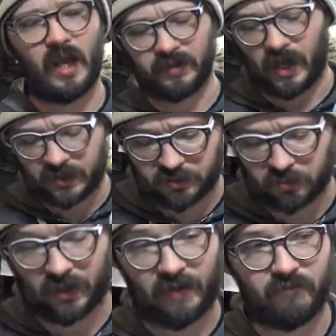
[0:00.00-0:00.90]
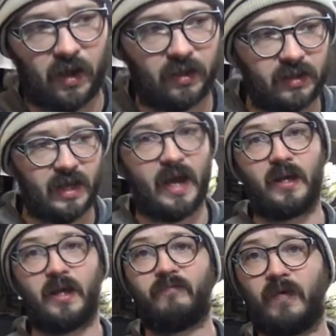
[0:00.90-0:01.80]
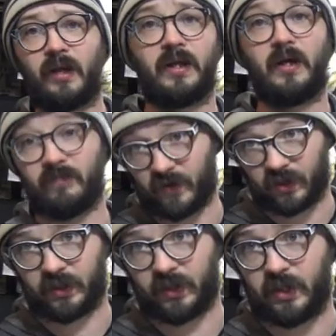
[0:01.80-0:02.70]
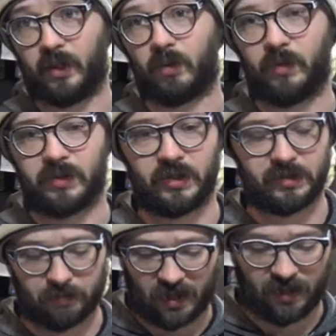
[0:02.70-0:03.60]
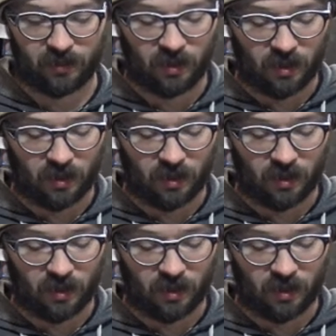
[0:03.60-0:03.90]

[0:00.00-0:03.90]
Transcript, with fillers: And that's what I'm finally at and finally unveiling here, which is my